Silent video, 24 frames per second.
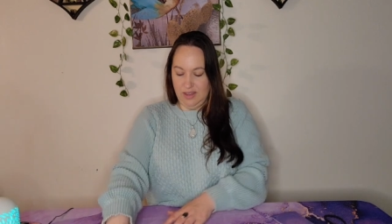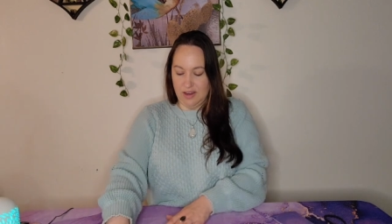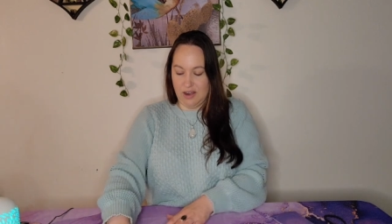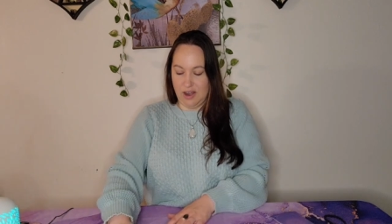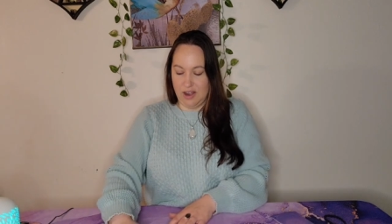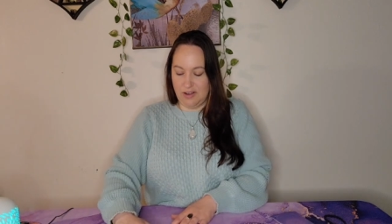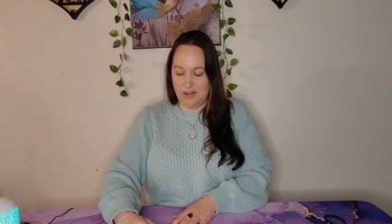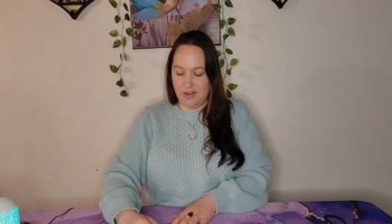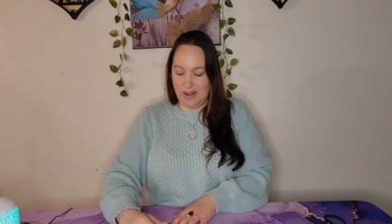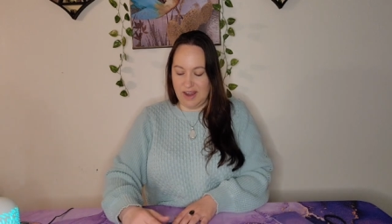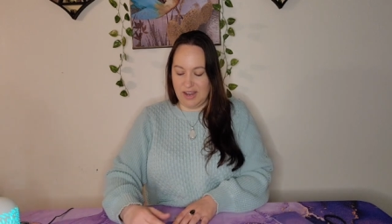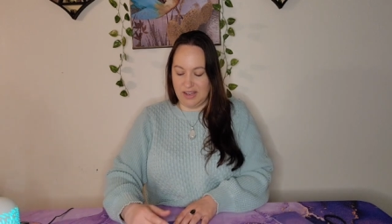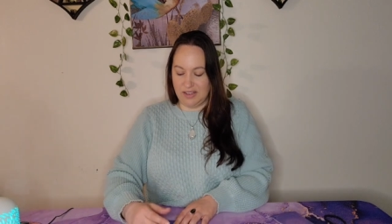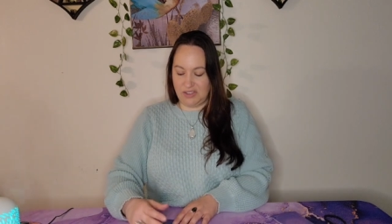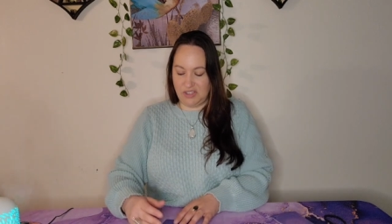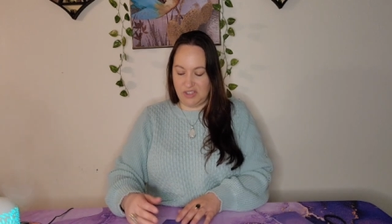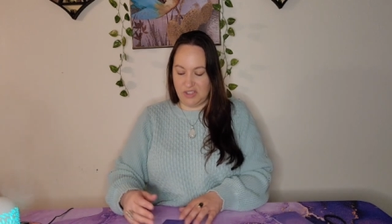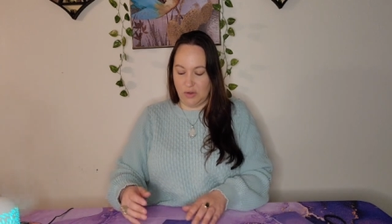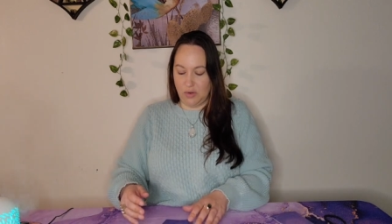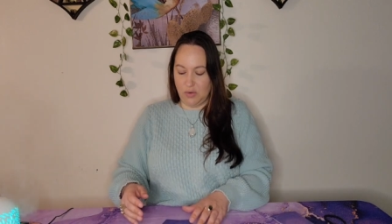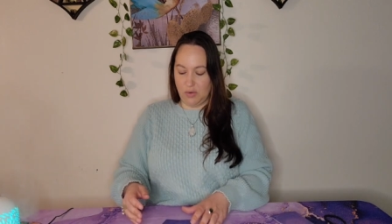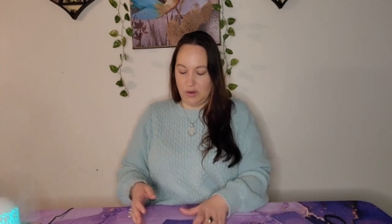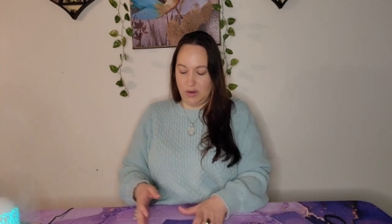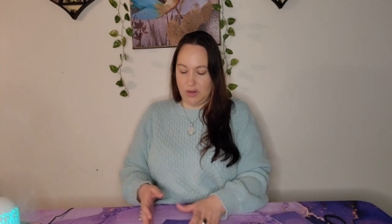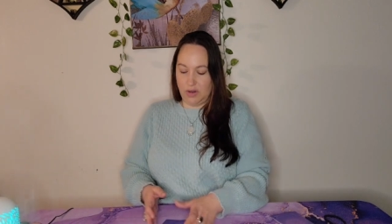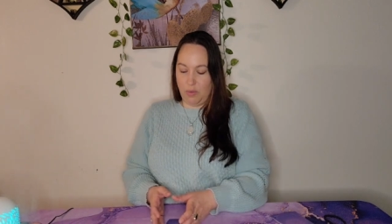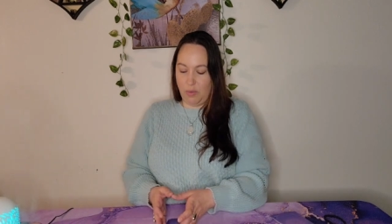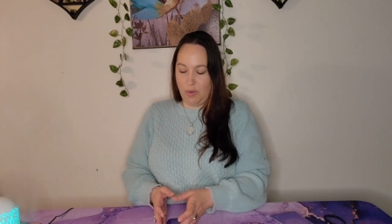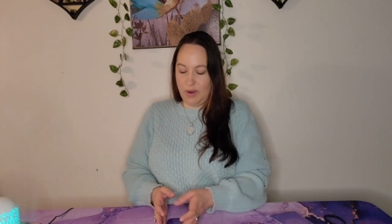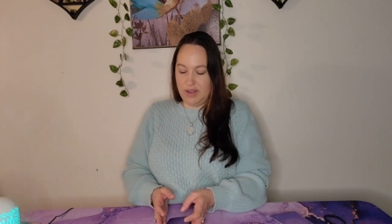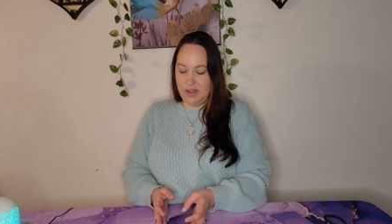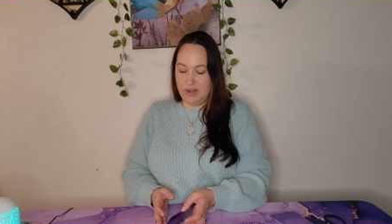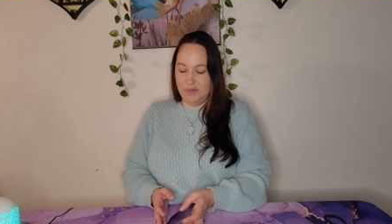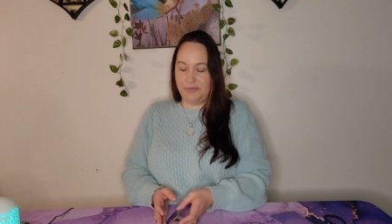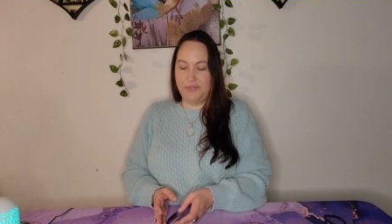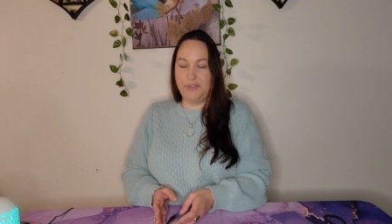Alright, so
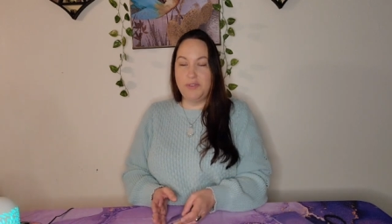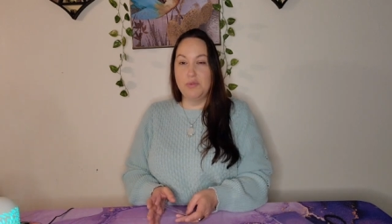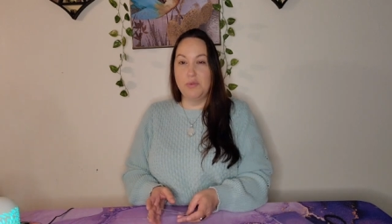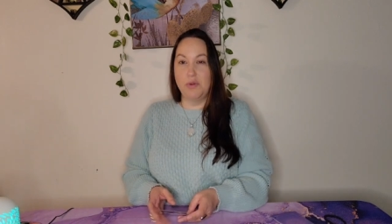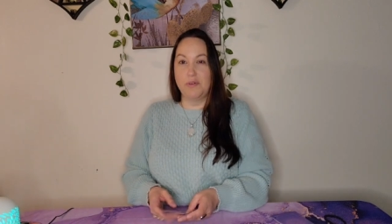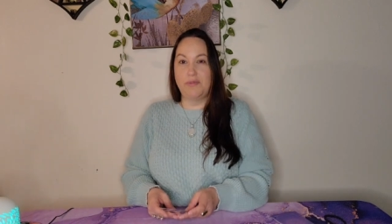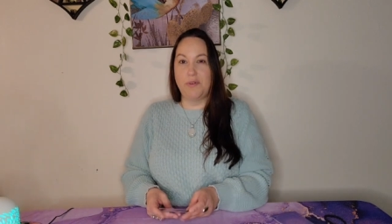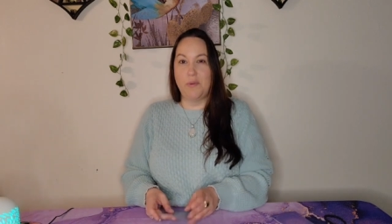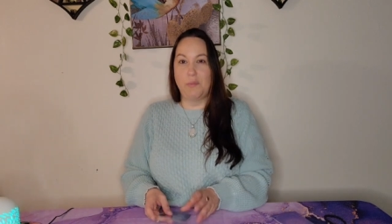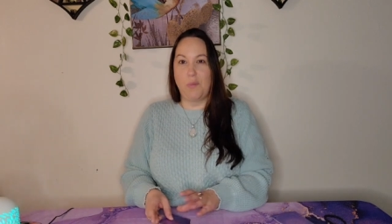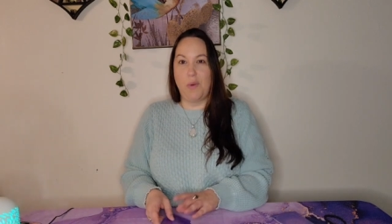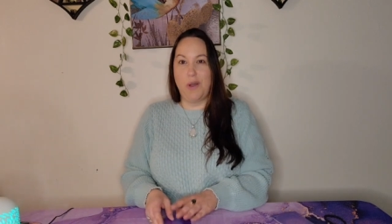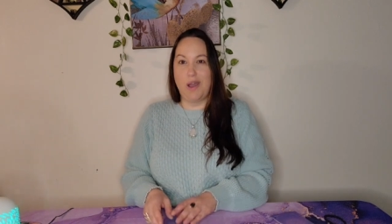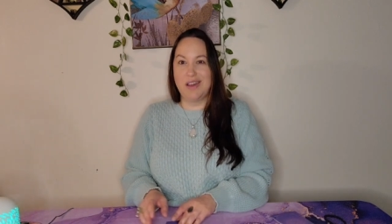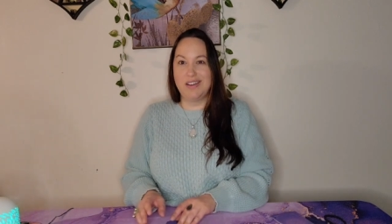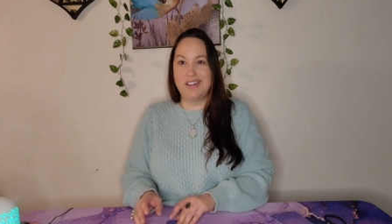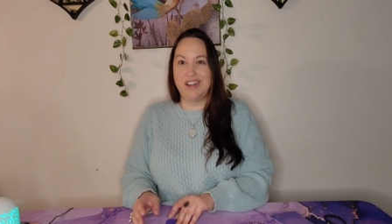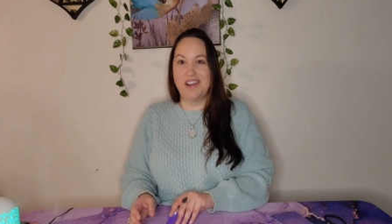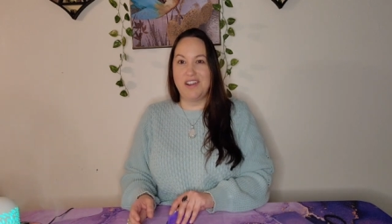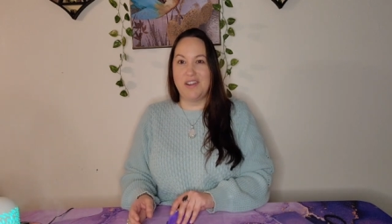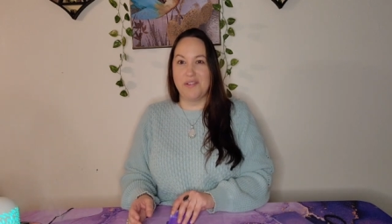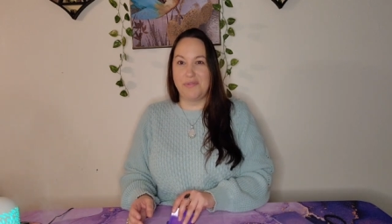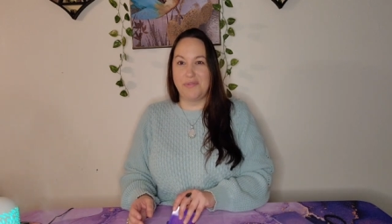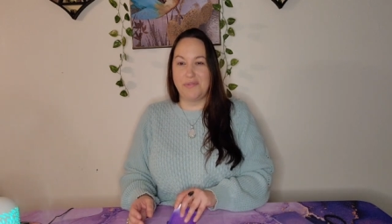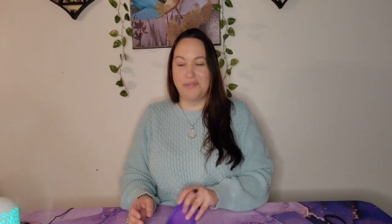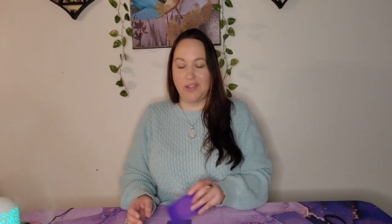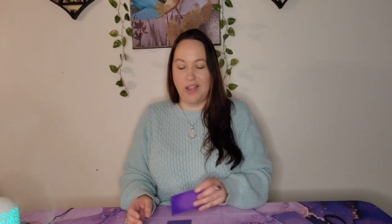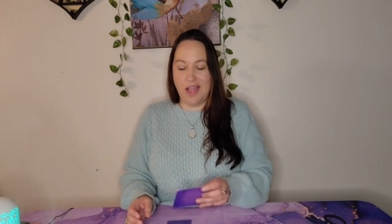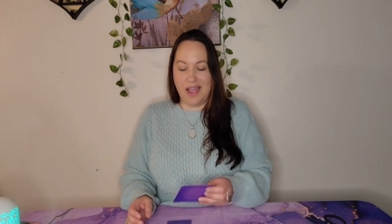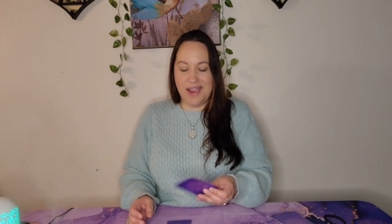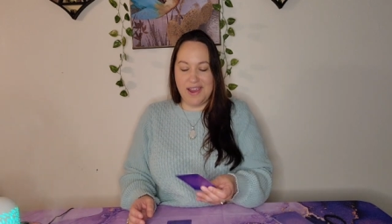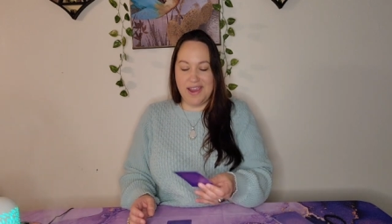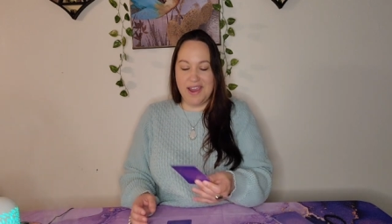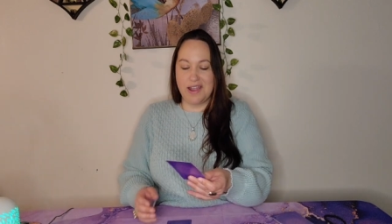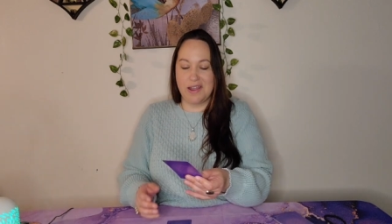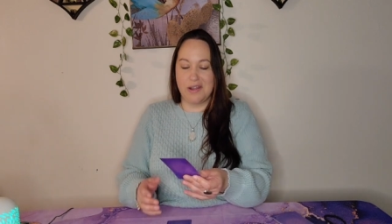quite a few of them wanted to
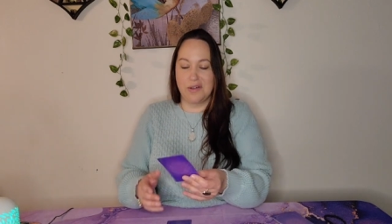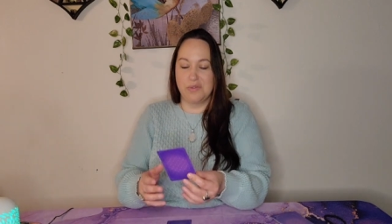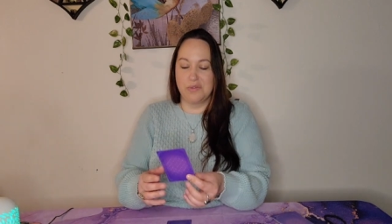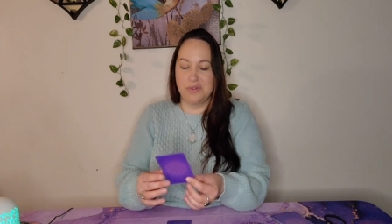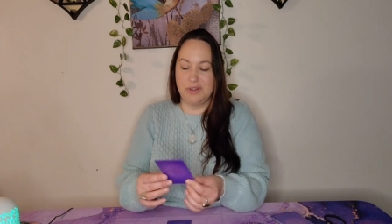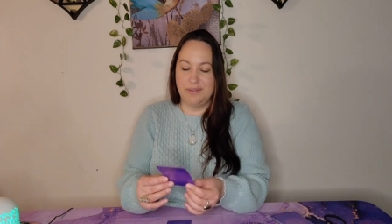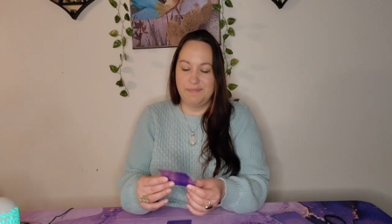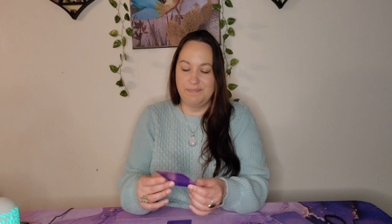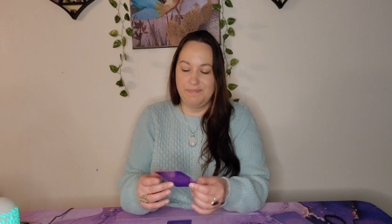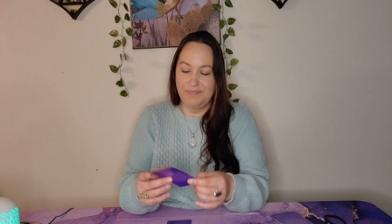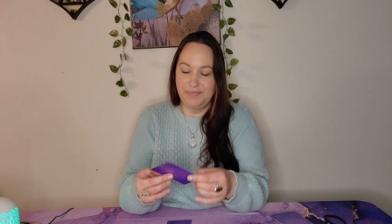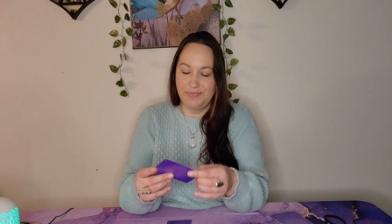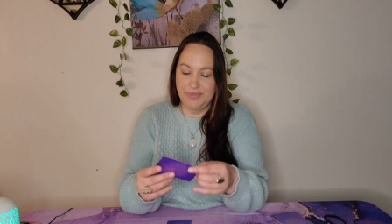fly out.